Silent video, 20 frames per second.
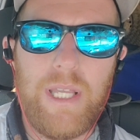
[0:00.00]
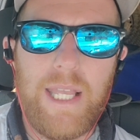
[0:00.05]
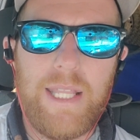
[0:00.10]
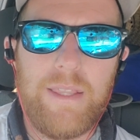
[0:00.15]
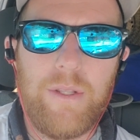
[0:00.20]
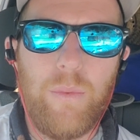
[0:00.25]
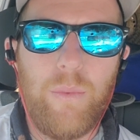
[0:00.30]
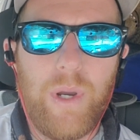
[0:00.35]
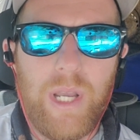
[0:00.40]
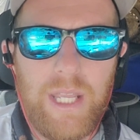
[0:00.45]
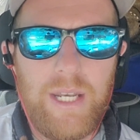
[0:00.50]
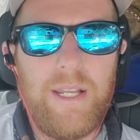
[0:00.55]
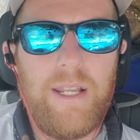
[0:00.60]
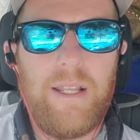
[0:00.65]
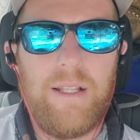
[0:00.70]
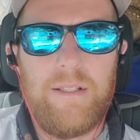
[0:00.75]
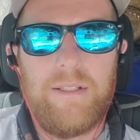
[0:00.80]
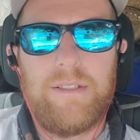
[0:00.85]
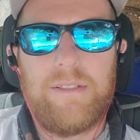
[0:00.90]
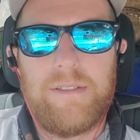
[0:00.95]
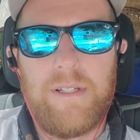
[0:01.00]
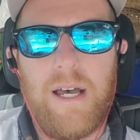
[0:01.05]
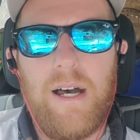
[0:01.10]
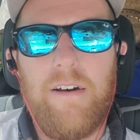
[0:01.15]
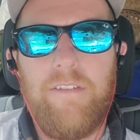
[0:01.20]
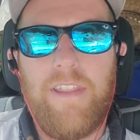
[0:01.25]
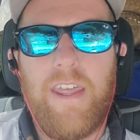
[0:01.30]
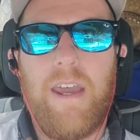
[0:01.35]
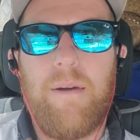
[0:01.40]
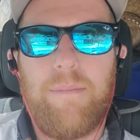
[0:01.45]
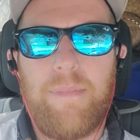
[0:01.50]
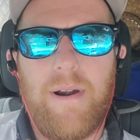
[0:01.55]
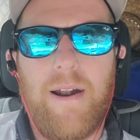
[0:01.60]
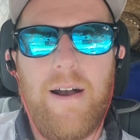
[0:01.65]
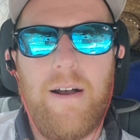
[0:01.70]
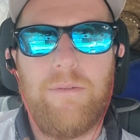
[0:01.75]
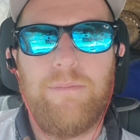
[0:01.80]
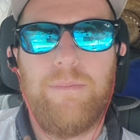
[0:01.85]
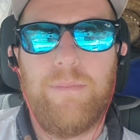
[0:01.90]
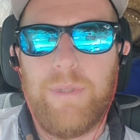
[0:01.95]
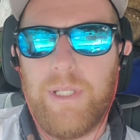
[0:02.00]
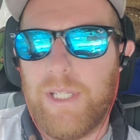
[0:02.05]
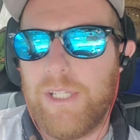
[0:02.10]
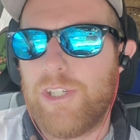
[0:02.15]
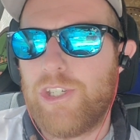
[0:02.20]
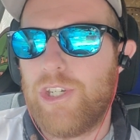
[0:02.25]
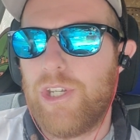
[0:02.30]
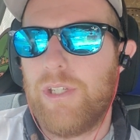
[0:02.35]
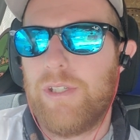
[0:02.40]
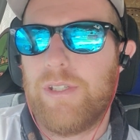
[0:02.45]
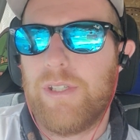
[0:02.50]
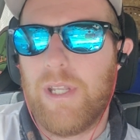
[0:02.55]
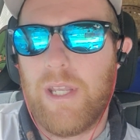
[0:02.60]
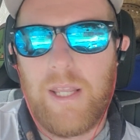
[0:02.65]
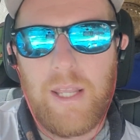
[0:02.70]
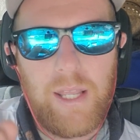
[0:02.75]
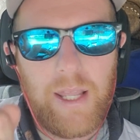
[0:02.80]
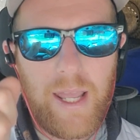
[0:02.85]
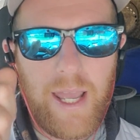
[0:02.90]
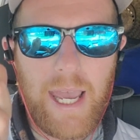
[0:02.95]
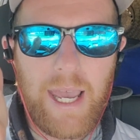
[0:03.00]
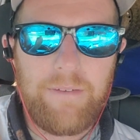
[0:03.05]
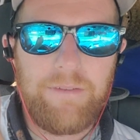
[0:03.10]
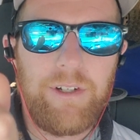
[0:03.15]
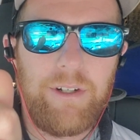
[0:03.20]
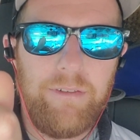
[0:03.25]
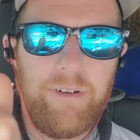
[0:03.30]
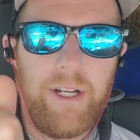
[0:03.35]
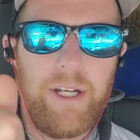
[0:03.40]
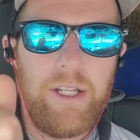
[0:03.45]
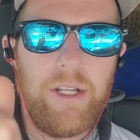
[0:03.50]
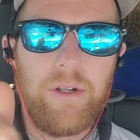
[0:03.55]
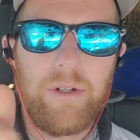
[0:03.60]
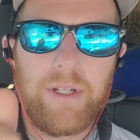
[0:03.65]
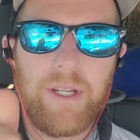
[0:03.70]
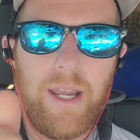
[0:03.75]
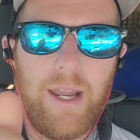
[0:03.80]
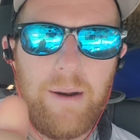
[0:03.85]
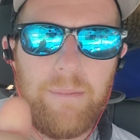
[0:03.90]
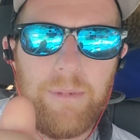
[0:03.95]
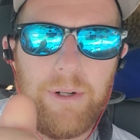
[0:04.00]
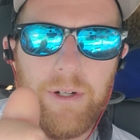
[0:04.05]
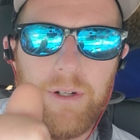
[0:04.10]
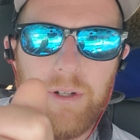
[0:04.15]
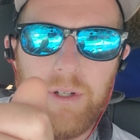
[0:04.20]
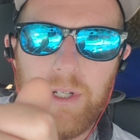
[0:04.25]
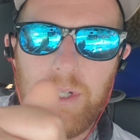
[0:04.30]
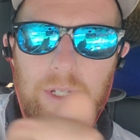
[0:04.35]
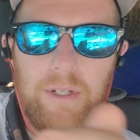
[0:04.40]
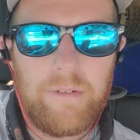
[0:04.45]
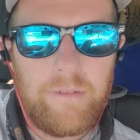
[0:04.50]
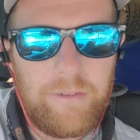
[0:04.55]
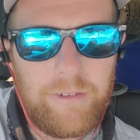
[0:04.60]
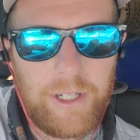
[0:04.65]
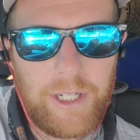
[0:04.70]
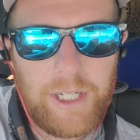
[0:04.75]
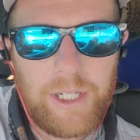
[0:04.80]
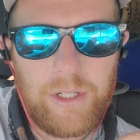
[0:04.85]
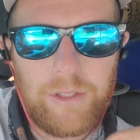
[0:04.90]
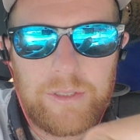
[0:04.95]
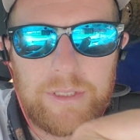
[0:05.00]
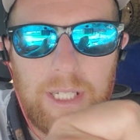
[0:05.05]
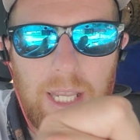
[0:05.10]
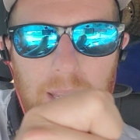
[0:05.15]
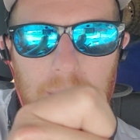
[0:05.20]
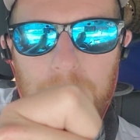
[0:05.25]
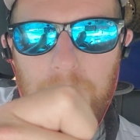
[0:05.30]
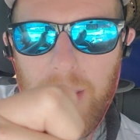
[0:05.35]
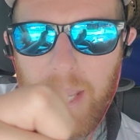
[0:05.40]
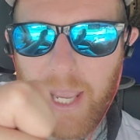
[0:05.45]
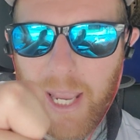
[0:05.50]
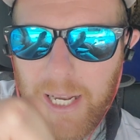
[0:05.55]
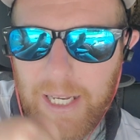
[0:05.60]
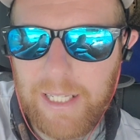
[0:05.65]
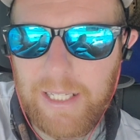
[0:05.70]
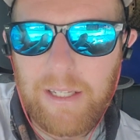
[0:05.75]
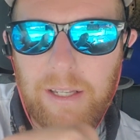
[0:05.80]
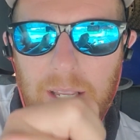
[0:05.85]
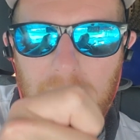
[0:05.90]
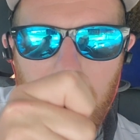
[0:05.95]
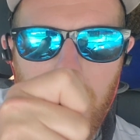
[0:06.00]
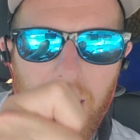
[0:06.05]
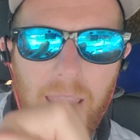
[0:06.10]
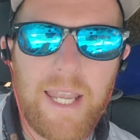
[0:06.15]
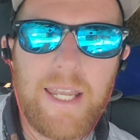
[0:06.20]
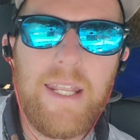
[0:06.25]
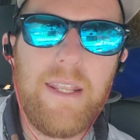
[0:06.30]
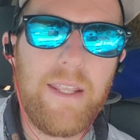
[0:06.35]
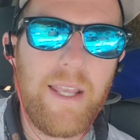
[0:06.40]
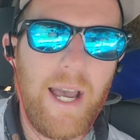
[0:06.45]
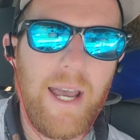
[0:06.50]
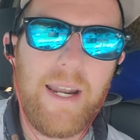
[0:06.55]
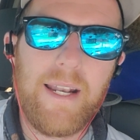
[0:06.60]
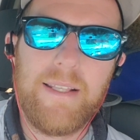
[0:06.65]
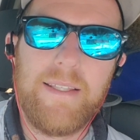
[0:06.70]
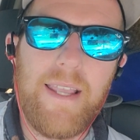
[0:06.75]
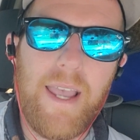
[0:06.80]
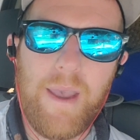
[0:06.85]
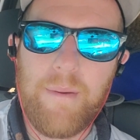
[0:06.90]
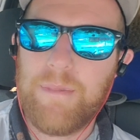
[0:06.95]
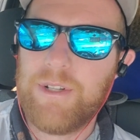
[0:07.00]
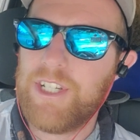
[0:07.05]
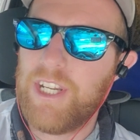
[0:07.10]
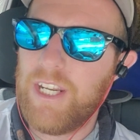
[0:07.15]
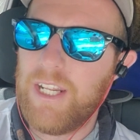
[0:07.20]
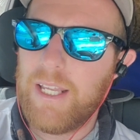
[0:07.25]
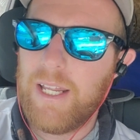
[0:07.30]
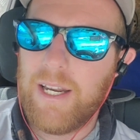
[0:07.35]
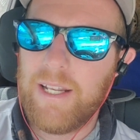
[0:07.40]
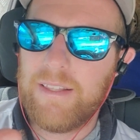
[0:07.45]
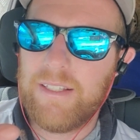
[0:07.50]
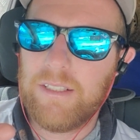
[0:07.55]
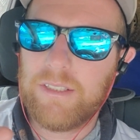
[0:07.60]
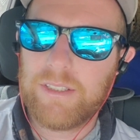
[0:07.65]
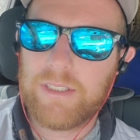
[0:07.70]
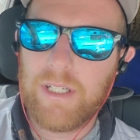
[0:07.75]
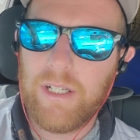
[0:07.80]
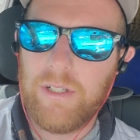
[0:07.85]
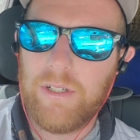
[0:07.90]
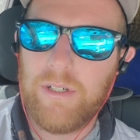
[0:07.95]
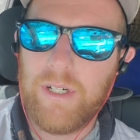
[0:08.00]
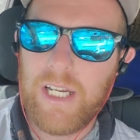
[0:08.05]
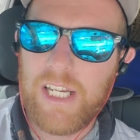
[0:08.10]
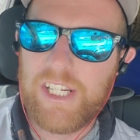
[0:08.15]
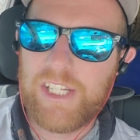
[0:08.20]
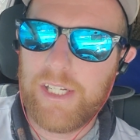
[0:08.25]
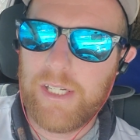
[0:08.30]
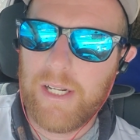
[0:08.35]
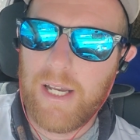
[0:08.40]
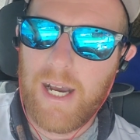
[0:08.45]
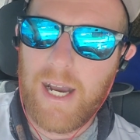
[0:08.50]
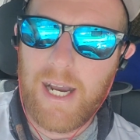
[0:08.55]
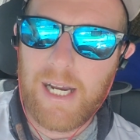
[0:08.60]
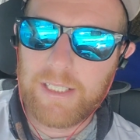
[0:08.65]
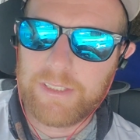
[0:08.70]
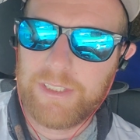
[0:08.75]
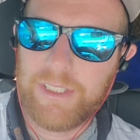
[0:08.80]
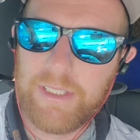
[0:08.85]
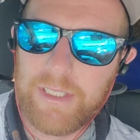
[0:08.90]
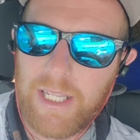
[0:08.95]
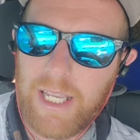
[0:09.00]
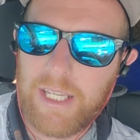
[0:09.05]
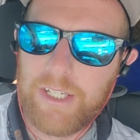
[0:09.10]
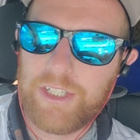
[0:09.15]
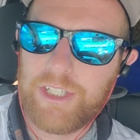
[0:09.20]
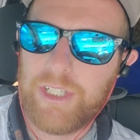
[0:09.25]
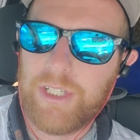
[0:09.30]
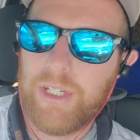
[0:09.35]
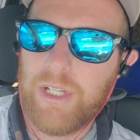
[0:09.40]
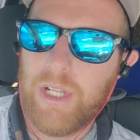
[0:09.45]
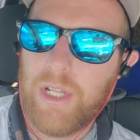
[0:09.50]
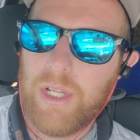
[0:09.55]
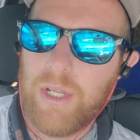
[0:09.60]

And the way to solve that problem is just have your video camera videotape any any kind of damage any kind of discoloration oxidation